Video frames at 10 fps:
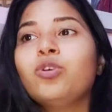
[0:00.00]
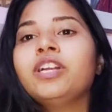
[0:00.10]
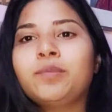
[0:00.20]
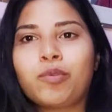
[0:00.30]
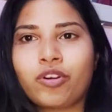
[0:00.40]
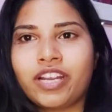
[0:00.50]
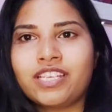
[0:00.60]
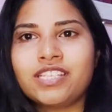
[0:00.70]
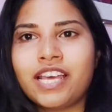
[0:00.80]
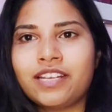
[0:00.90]
it
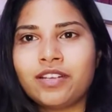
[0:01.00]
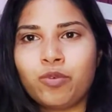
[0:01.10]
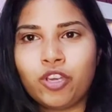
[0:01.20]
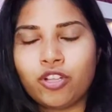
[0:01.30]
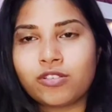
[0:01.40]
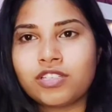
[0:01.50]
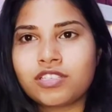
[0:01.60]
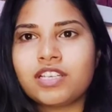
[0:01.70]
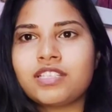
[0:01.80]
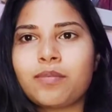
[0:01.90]
progressed, and we also
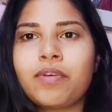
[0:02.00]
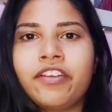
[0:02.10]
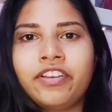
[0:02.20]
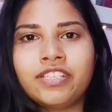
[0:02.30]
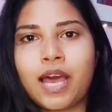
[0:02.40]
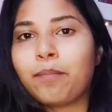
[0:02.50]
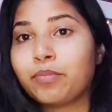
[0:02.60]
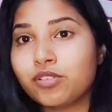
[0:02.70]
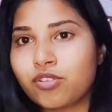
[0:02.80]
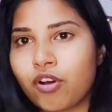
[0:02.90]
discussed some
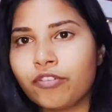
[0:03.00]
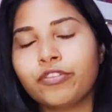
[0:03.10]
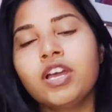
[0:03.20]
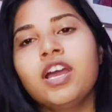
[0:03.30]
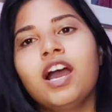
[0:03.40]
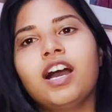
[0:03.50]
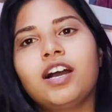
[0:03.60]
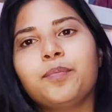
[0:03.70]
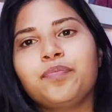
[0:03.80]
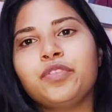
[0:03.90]
examples of
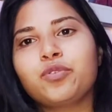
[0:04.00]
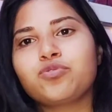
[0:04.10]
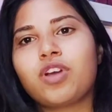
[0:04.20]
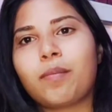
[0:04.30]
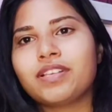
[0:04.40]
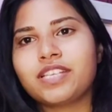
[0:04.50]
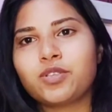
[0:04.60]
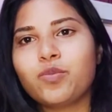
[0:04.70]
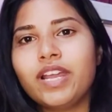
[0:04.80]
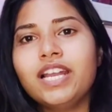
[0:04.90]
those dramas
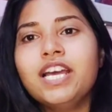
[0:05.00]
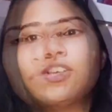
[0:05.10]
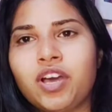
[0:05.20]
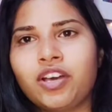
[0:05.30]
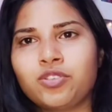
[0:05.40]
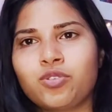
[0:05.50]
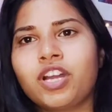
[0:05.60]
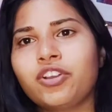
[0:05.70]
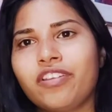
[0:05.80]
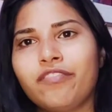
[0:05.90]
as well. So
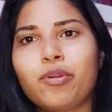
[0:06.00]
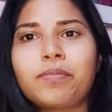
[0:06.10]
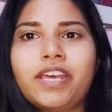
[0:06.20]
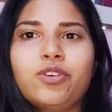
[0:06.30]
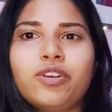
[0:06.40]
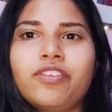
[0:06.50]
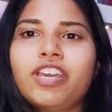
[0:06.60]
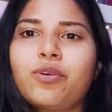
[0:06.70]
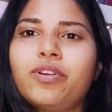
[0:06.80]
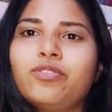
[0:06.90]
continuing from there, today
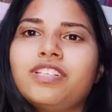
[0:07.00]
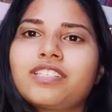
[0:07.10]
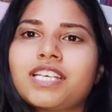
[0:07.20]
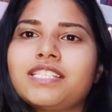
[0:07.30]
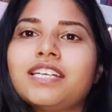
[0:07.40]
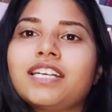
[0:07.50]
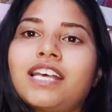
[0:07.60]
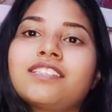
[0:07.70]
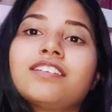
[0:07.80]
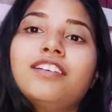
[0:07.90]
we are going to discuss the
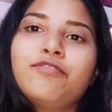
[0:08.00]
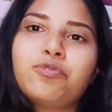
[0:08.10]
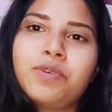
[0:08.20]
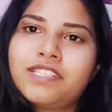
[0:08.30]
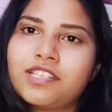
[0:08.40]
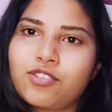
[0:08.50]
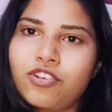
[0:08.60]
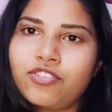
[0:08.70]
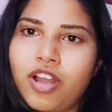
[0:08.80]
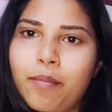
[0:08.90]
classical influences
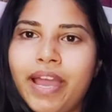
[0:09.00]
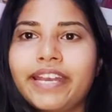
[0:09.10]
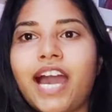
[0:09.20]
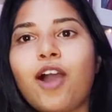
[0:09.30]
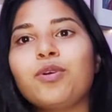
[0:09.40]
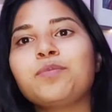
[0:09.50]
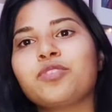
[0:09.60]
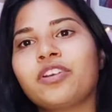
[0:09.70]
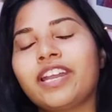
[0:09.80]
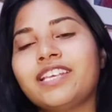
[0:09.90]
on drama and how it
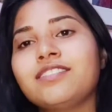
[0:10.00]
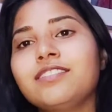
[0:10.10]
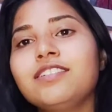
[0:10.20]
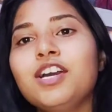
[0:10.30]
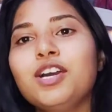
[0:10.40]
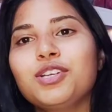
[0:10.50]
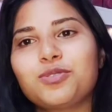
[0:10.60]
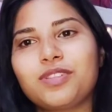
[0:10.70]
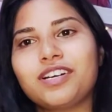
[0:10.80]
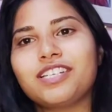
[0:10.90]
progressed
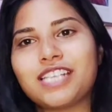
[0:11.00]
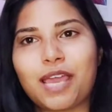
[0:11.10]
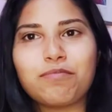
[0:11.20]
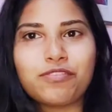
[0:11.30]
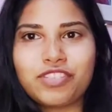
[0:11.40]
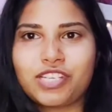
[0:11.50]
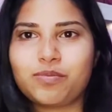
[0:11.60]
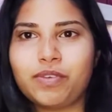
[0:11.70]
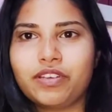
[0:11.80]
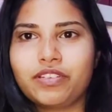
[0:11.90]
to the time of Shakespeare.